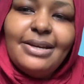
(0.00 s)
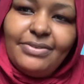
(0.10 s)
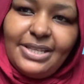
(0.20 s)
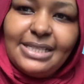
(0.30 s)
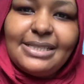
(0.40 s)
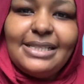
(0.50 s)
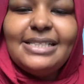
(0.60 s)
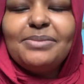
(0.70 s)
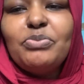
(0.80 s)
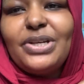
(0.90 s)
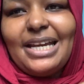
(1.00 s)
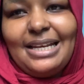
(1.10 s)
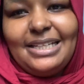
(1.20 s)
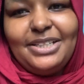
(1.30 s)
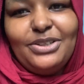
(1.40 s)
This is
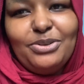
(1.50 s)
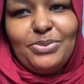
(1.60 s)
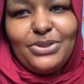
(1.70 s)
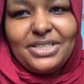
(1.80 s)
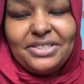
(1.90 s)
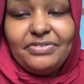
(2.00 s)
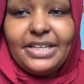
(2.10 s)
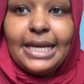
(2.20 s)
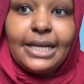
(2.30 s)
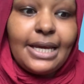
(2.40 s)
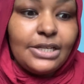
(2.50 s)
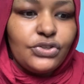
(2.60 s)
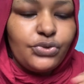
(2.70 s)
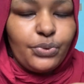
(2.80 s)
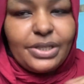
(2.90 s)
Mikali Global TV and I
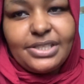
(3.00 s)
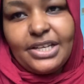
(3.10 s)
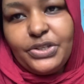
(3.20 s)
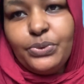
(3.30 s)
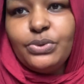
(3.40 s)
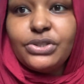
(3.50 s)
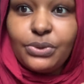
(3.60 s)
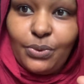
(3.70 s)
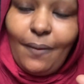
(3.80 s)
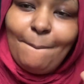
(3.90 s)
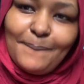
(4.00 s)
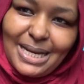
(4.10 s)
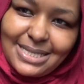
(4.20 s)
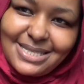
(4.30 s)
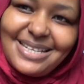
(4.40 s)
treasure you so
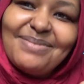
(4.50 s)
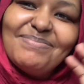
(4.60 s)
much.